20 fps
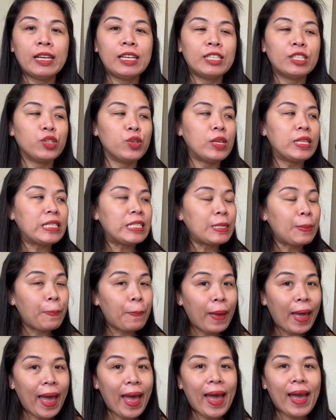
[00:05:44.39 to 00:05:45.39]
So it's
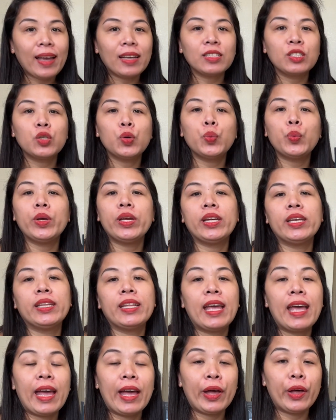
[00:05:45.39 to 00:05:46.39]
packed with
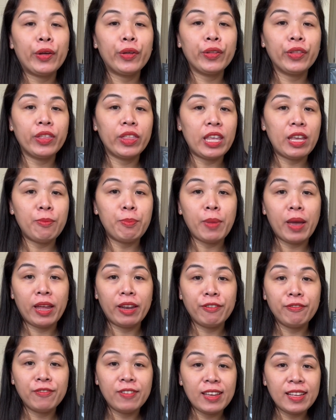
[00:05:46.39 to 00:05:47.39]
healthy
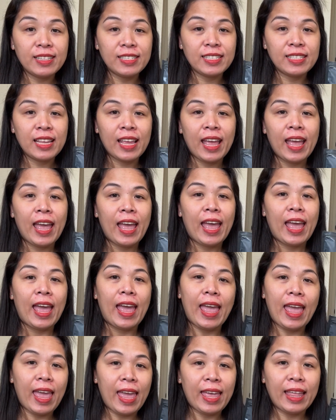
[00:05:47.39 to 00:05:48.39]
benefits
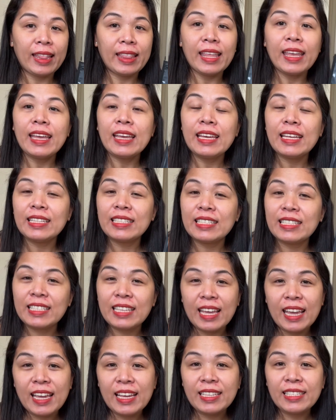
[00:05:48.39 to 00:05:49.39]
and it
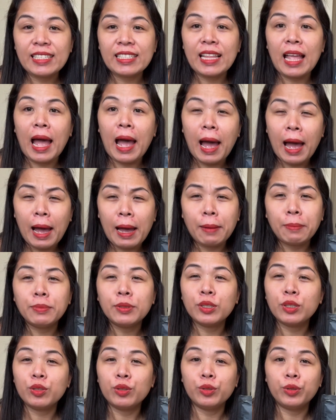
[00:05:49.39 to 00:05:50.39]
tastes
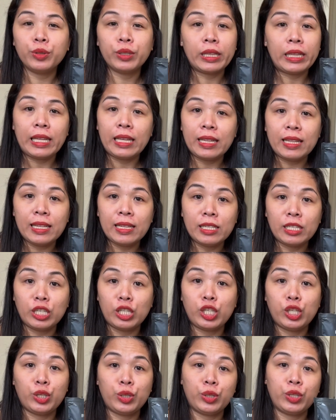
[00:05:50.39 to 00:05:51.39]
absolutely
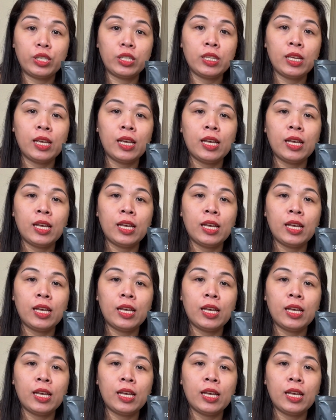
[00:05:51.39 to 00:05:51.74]
delicious.